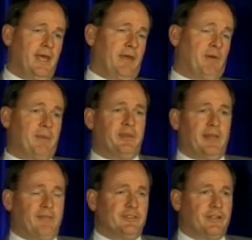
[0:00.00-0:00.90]
It went up to the
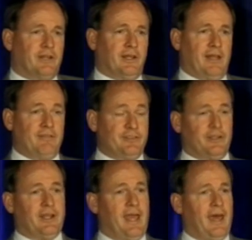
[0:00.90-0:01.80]
11th Circuit, and the 11th
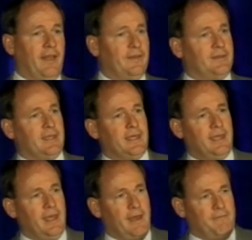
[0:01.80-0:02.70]
Circuit held that the
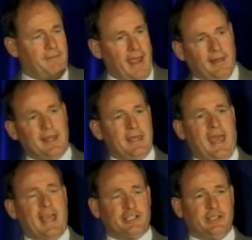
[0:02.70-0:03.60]
Violating
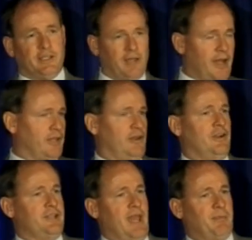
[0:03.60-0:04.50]
action did not occur
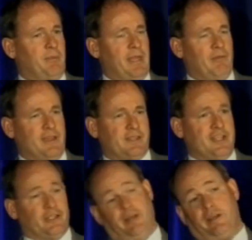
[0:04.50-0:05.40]
in Tampa Bay
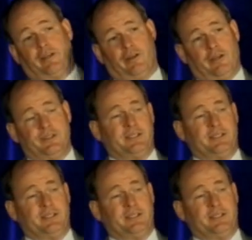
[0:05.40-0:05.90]
residential area, it occurred in